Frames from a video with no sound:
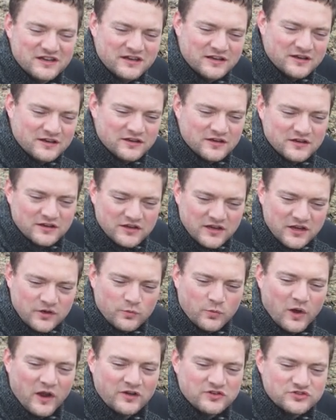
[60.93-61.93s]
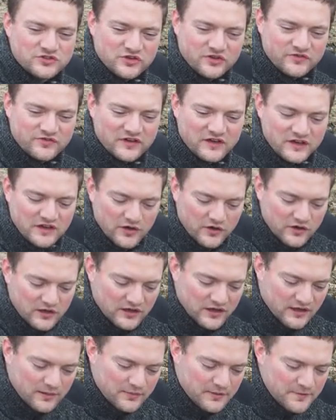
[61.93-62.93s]
in one short video
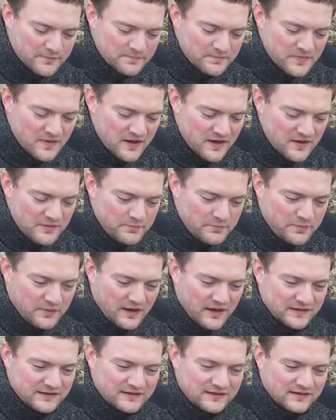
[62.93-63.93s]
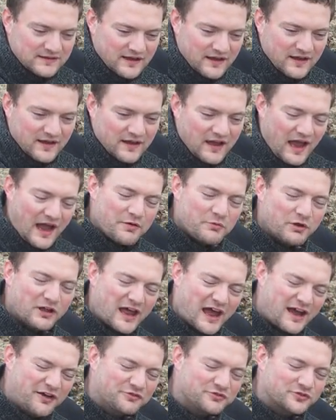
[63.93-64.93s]
clip, but I will
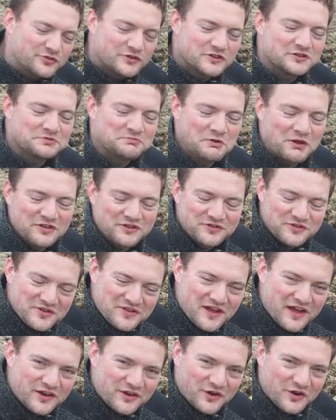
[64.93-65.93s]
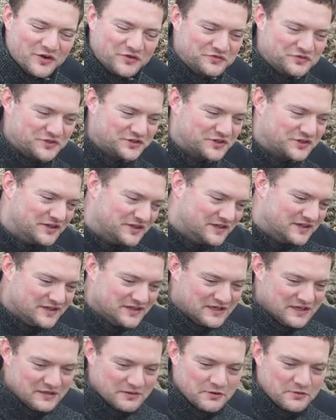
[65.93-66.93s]
have to respond to that over
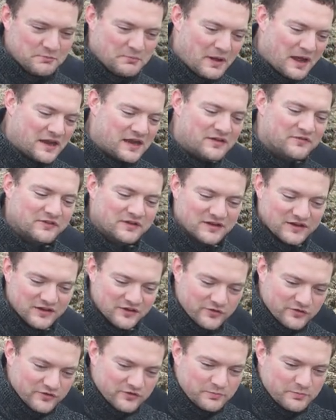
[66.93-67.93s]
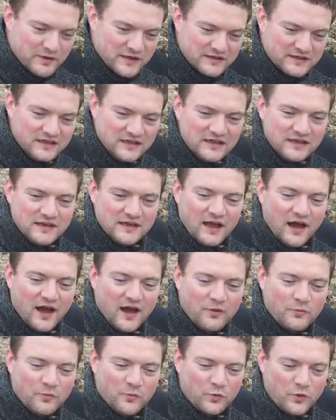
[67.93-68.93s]
many videos. But
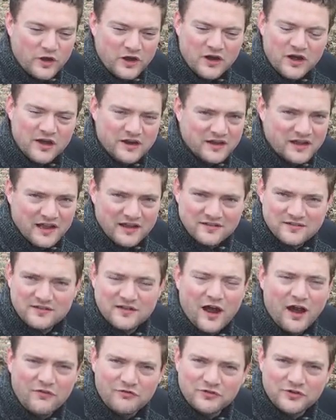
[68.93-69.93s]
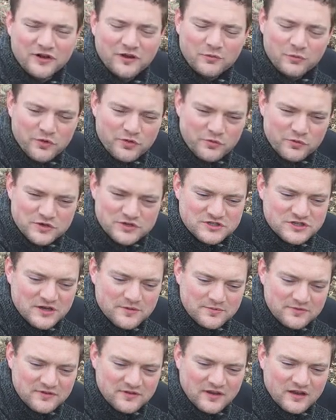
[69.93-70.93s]
we're not against covering with wood
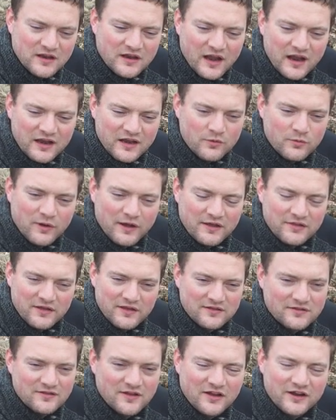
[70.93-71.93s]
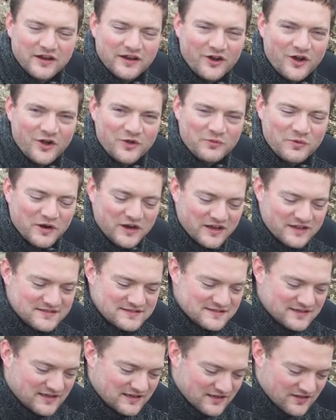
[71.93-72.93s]
chips in any way. That's not at all what I
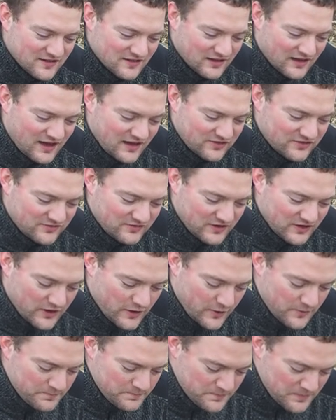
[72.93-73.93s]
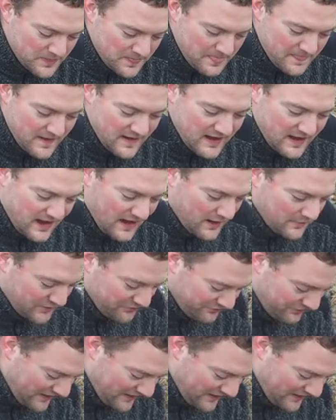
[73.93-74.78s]
said in the last video. In